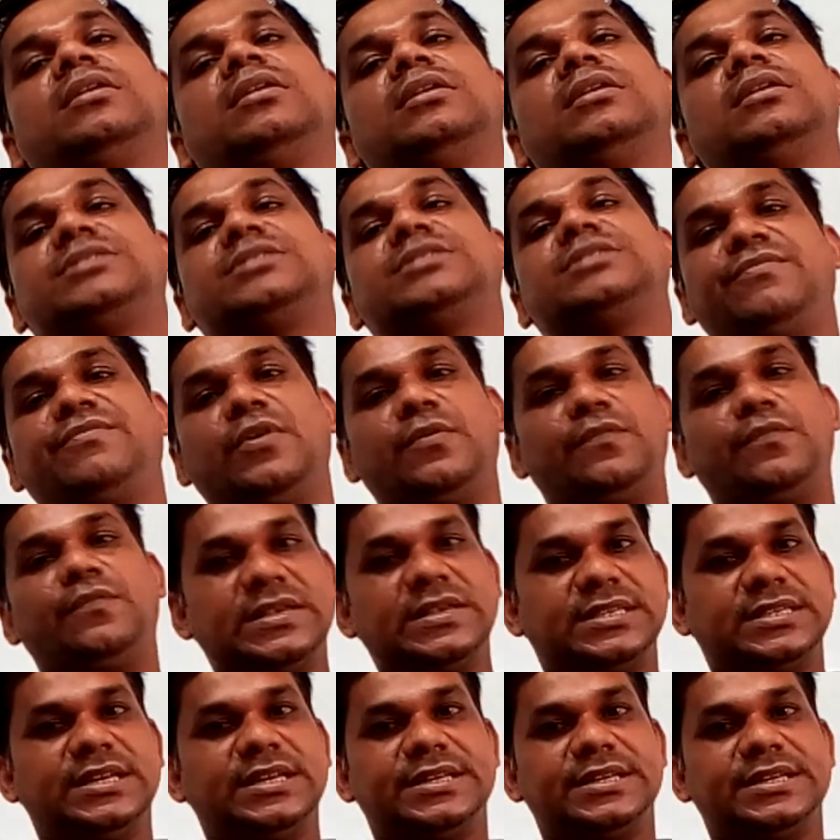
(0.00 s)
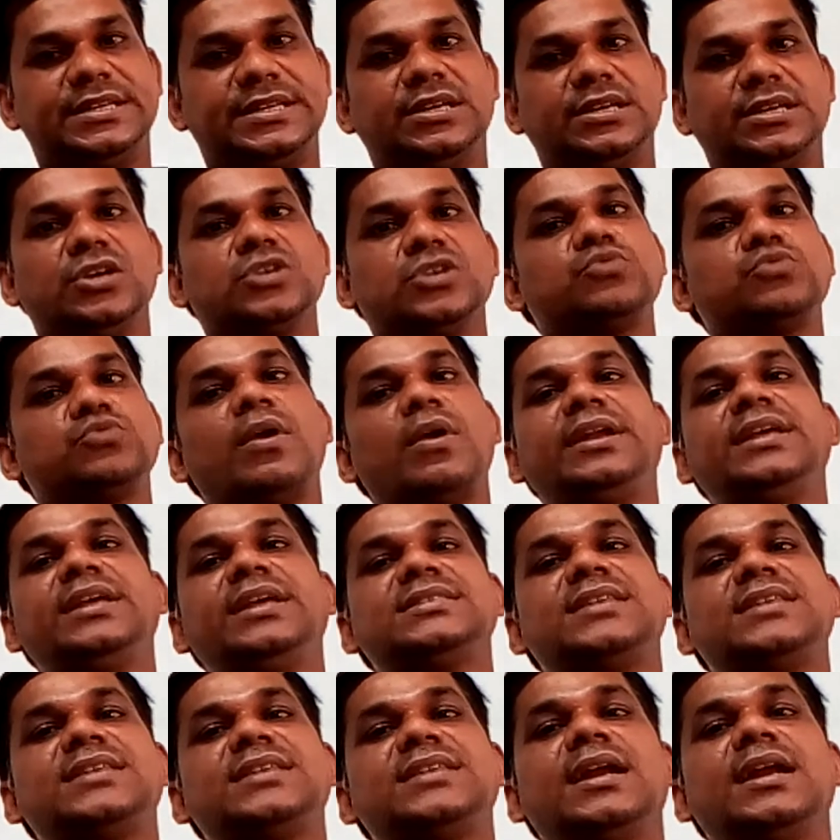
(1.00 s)
type of facility. So what is
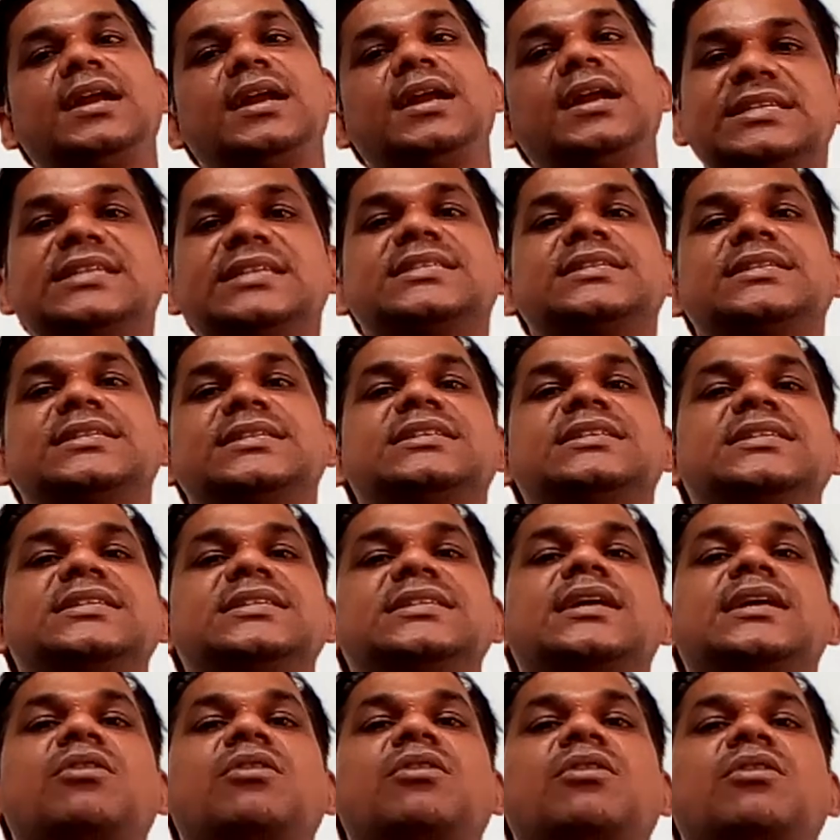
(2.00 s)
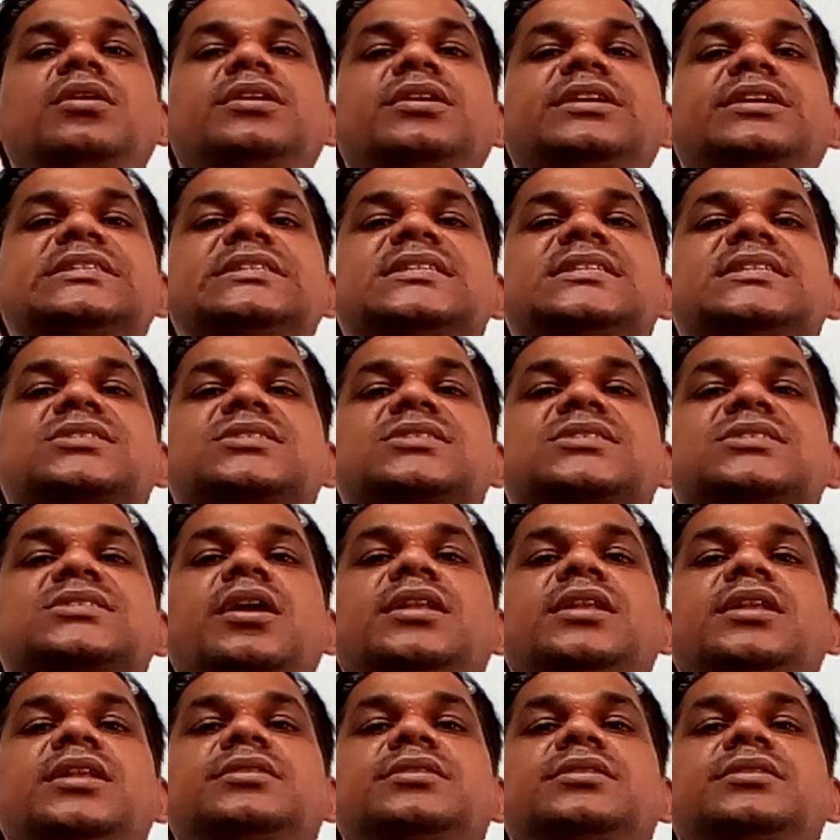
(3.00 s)
that? This is called
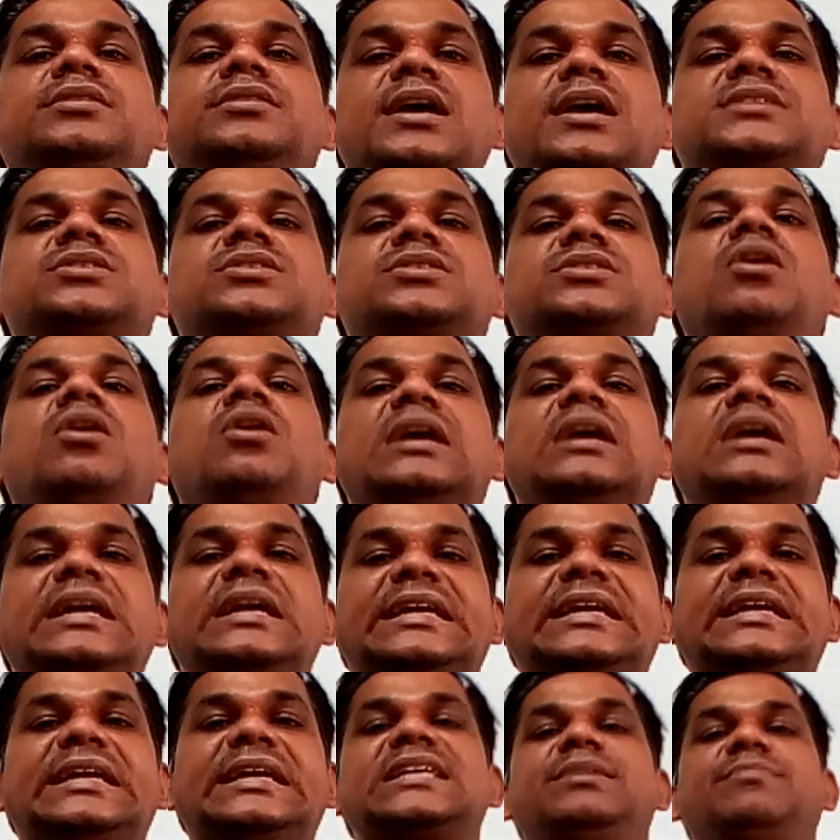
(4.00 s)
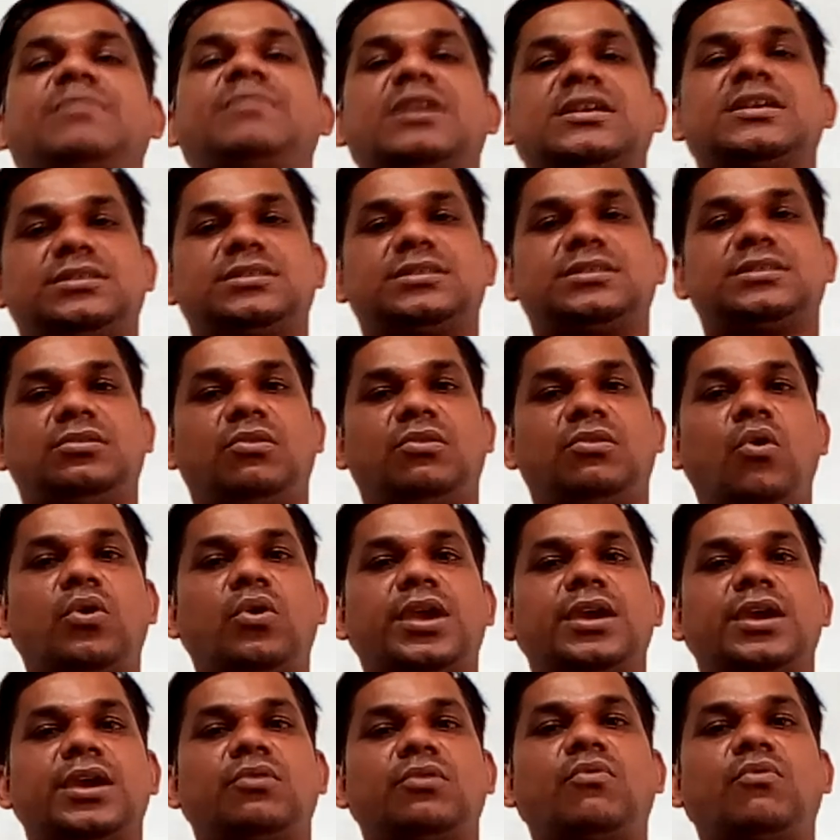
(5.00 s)
as the discrimination. Okay,
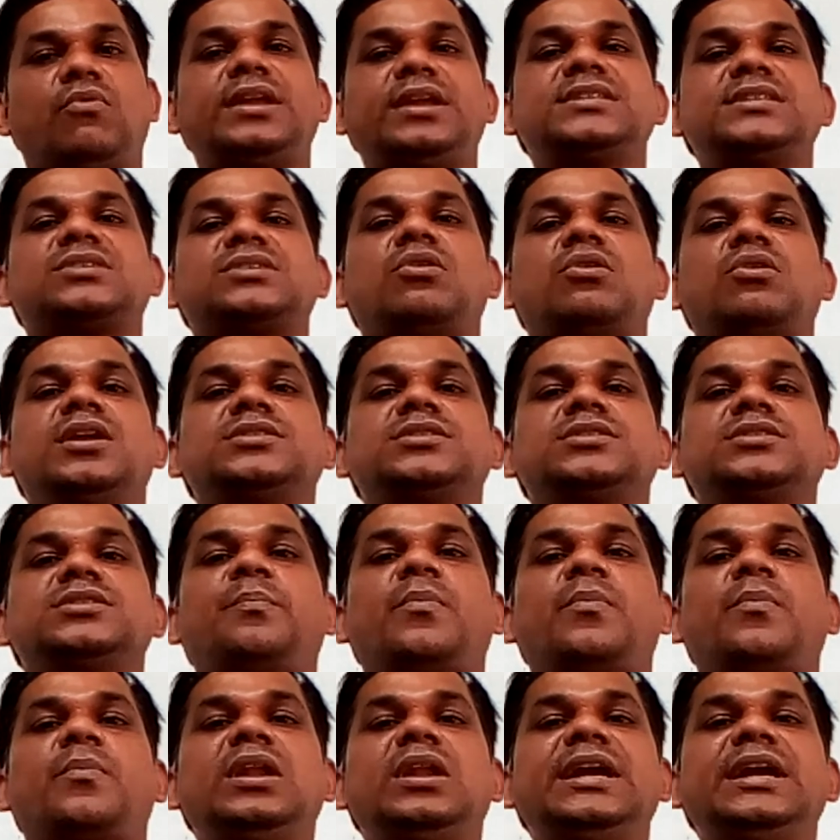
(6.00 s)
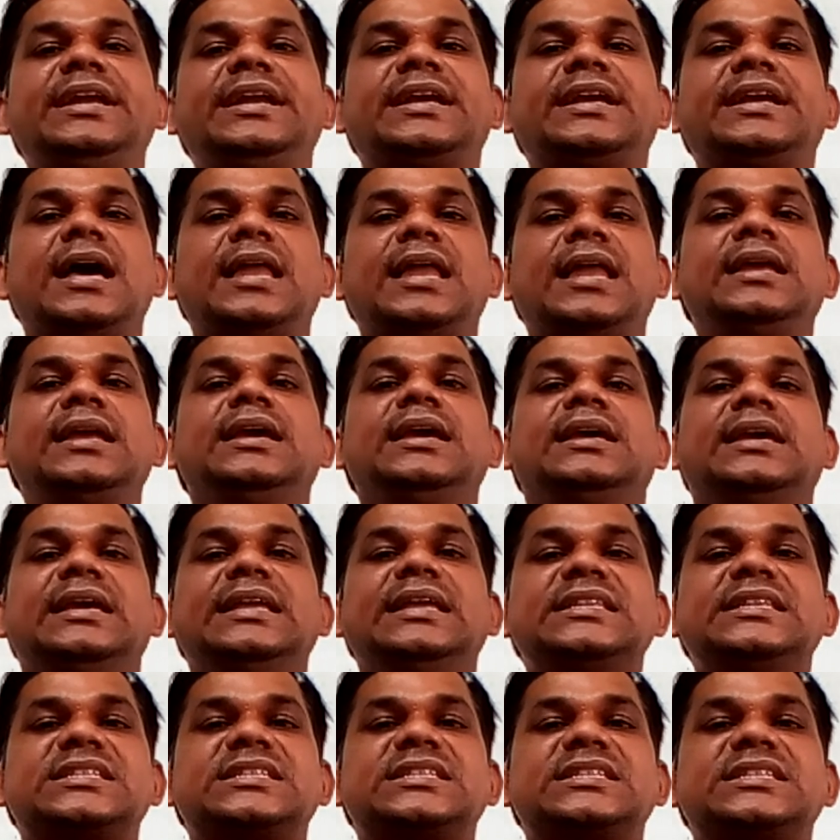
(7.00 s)
what is called as the political
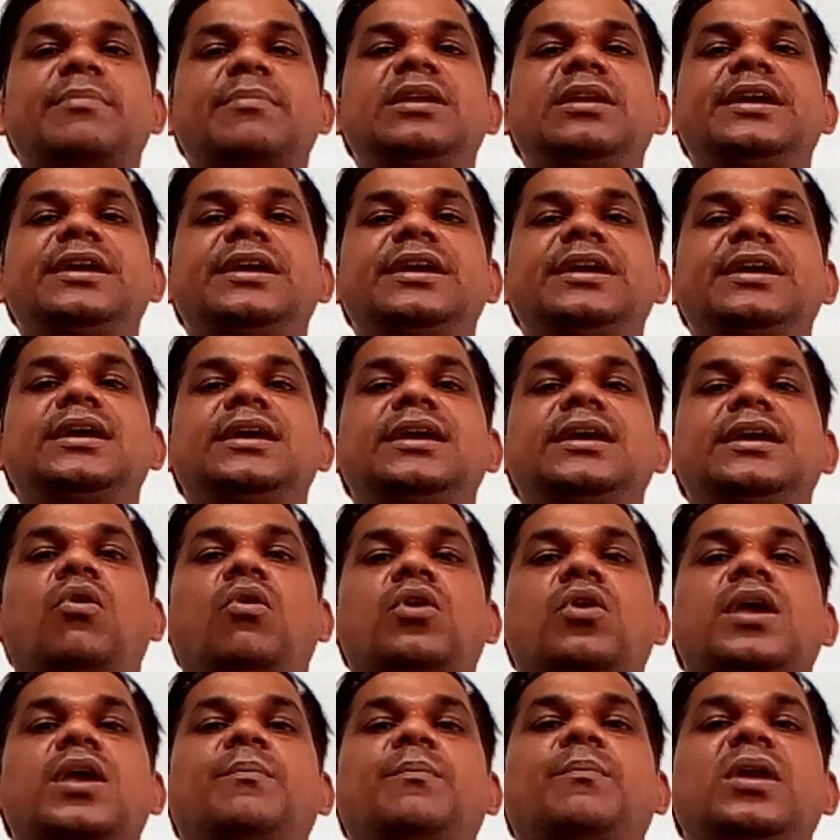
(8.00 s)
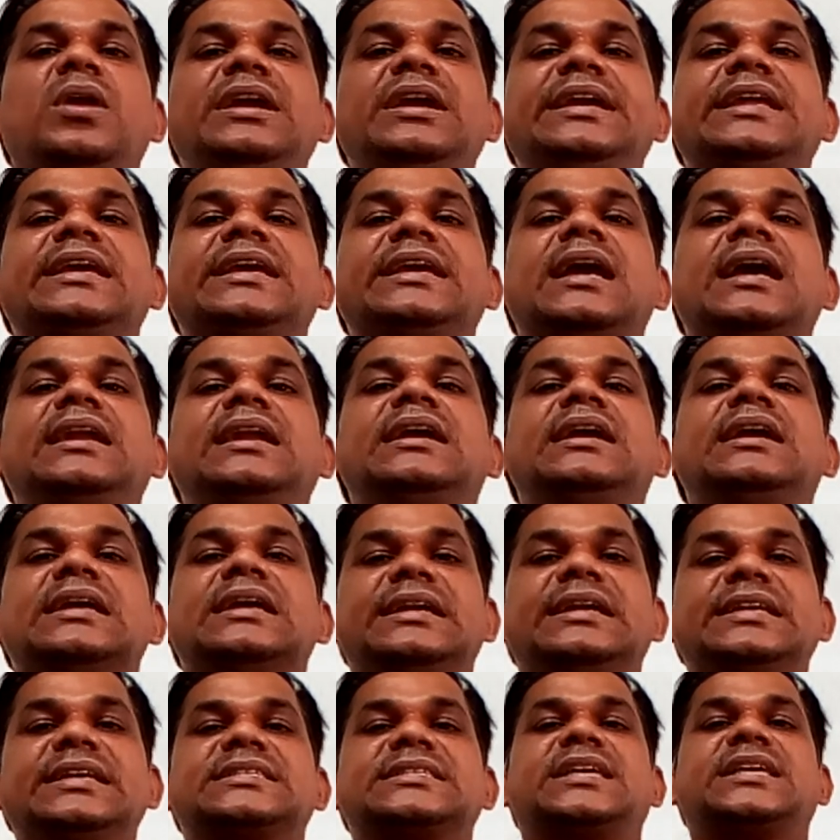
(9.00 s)
instability? Okay, political
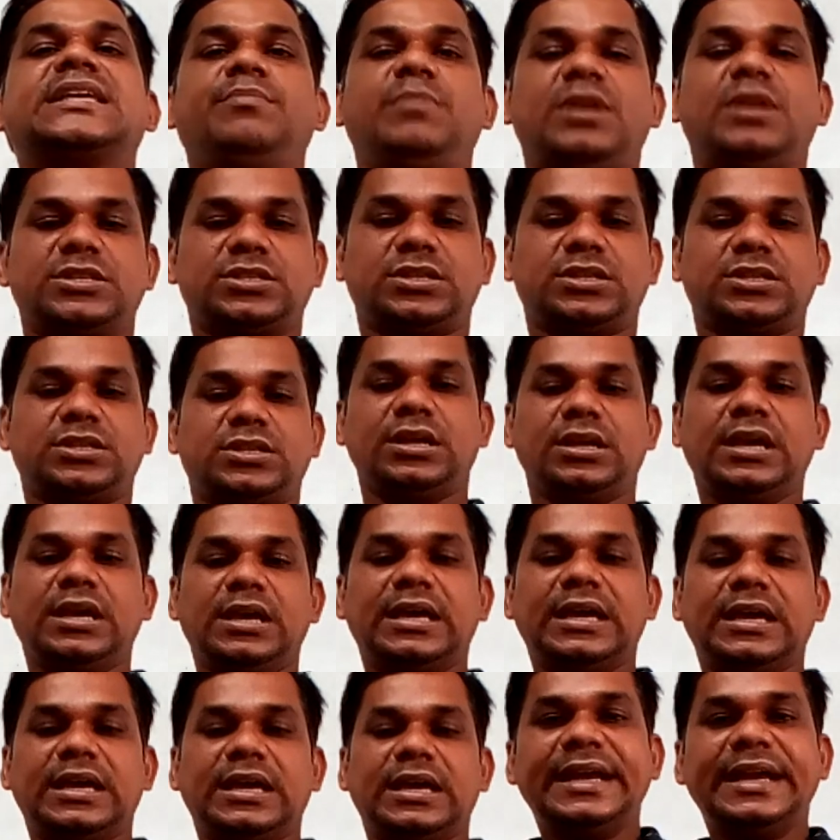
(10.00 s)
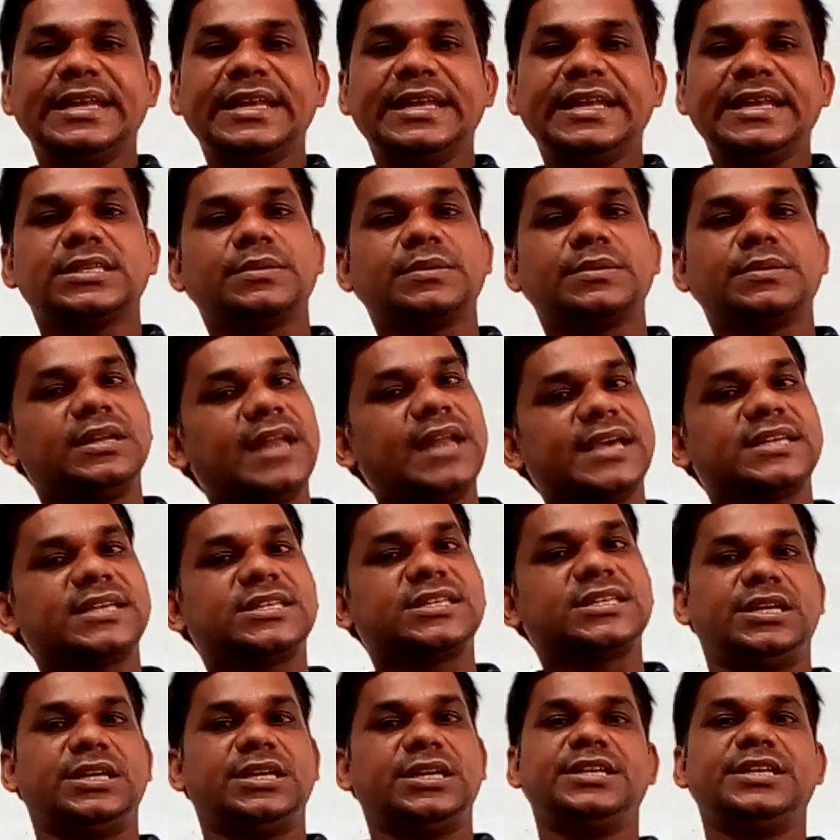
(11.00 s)
discrimination. It is next.
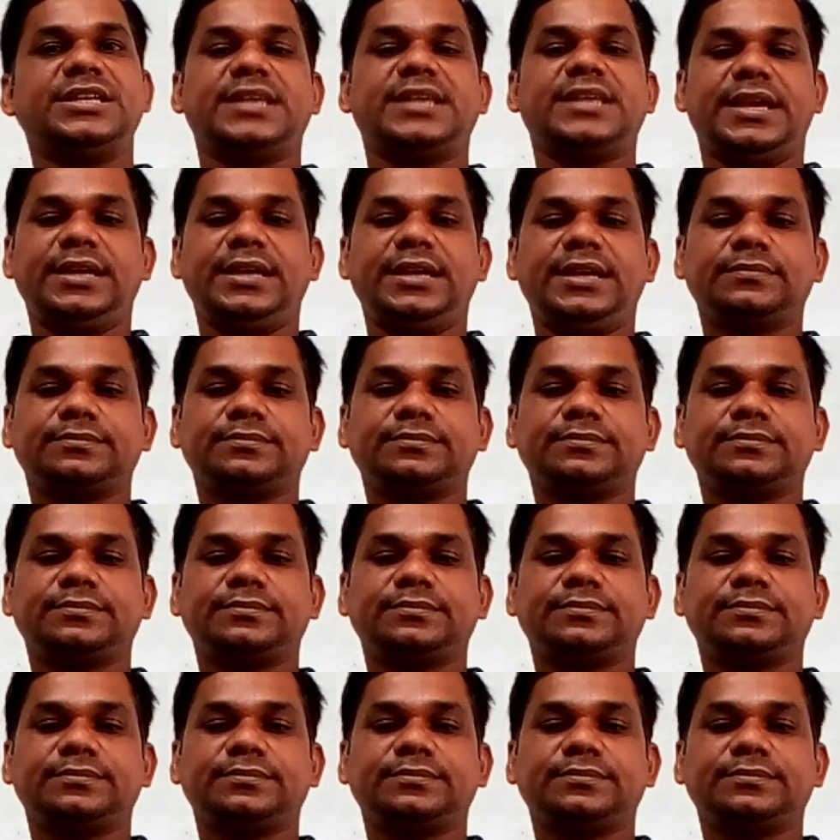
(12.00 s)
It is saying